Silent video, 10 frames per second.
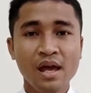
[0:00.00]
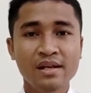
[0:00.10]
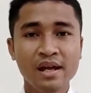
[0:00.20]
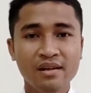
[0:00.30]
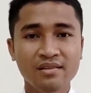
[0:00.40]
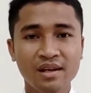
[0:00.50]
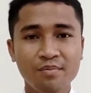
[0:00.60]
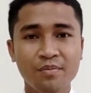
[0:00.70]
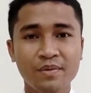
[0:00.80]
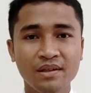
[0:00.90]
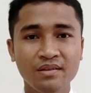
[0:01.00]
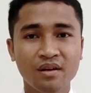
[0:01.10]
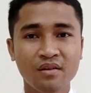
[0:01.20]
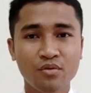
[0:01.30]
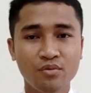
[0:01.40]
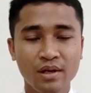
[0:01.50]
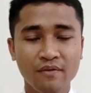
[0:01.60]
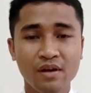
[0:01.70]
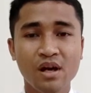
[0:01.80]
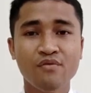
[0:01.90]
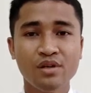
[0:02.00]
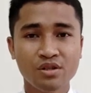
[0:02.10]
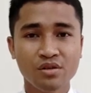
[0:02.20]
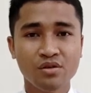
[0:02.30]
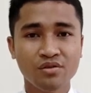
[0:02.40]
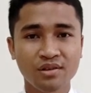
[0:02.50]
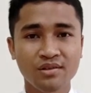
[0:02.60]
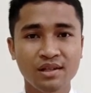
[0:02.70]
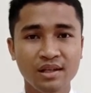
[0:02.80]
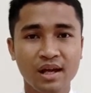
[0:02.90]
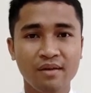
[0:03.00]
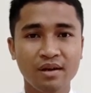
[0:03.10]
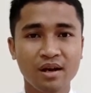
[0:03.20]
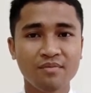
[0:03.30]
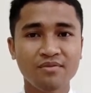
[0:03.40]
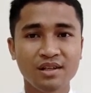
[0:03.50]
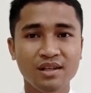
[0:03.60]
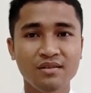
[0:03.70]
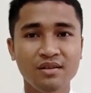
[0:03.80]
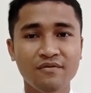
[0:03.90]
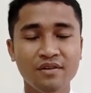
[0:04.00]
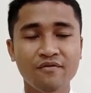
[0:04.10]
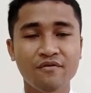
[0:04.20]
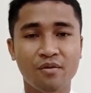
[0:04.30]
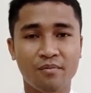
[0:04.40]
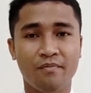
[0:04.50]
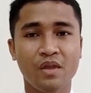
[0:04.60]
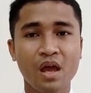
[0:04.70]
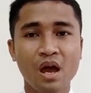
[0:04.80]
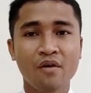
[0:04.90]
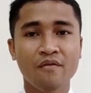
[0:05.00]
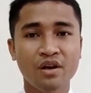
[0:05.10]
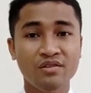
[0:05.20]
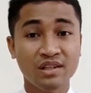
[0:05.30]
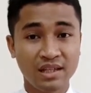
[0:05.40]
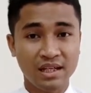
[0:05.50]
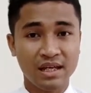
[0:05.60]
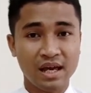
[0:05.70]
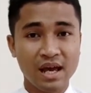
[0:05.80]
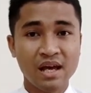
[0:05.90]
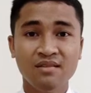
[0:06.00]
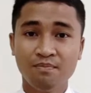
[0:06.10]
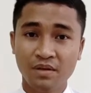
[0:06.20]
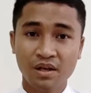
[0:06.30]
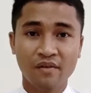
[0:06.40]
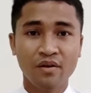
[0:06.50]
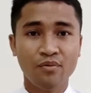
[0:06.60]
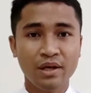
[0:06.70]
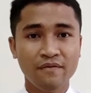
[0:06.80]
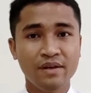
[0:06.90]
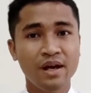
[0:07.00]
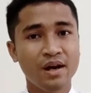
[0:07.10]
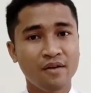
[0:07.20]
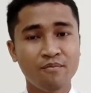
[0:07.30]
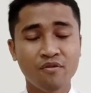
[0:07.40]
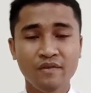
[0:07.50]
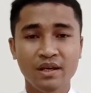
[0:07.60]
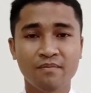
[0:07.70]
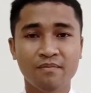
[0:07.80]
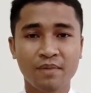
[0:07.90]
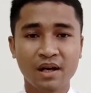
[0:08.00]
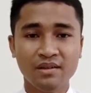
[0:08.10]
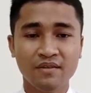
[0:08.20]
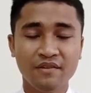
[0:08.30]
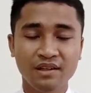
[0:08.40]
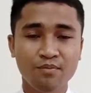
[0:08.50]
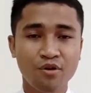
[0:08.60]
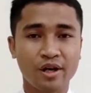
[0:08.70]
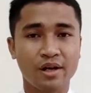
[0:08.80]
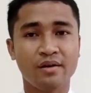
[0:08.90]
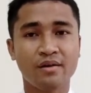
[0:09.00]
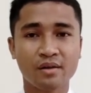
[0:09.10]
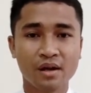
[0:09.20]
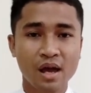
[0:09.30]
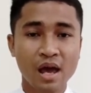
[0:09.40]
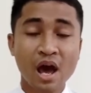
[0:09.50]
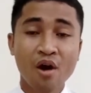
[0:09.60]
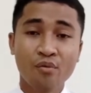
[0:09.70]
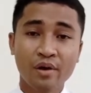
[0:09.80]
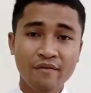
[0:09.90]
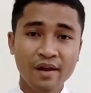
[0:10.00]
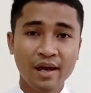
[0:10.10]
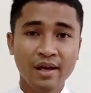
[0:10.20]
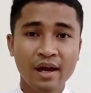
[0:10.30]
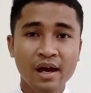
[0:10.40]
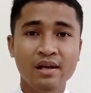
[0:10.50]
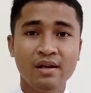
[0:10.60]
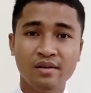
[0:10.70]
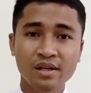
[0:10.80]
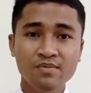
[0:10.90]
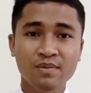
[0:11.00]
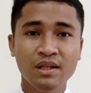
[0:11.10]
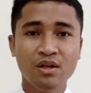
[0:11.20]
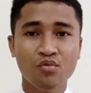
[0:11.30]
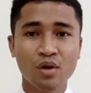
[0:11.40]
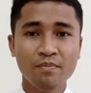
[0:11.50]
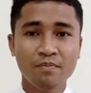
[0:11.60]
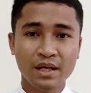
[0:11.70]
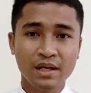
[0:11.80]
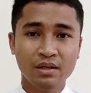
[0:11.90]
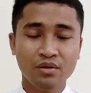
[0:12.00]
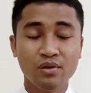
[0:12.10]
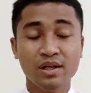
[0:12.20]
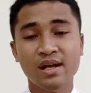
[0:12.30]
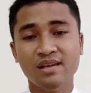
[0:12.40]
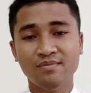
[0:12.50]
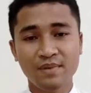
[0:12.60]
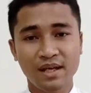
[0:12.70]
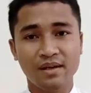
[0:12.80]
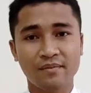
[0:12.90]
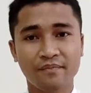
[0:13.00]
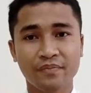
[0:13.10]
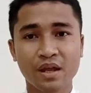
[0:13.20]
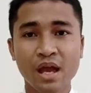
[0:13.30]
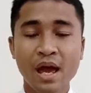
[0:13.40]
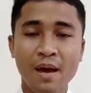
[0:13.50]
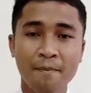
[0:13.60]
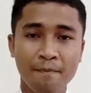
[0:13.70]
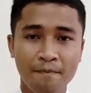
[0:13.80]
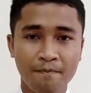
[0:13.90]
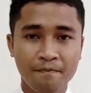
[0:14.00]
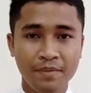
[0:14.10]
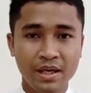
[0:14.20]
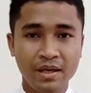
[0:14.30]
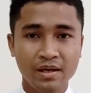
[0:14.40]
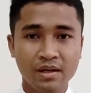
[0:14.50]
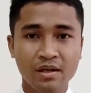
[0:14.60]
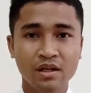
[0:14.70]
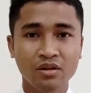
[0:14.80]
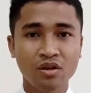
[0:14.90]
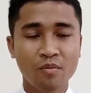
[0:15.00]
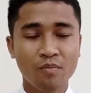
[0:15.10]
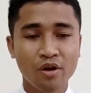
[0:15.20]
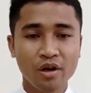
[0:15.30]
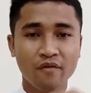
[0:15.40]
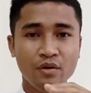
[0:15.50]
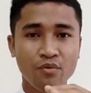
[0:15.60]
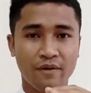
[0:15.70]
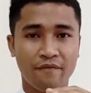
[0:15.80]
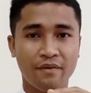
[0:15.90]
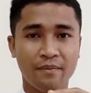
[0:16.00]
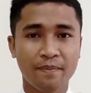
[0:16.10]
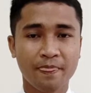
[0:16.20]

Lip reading: There are some properties of the wave we should know since it can come in different forms. Velocity, speed of the wave that are moving past the fixed point. Wavelength, the range between one peak to the next peak. Peak, the top point of the wave.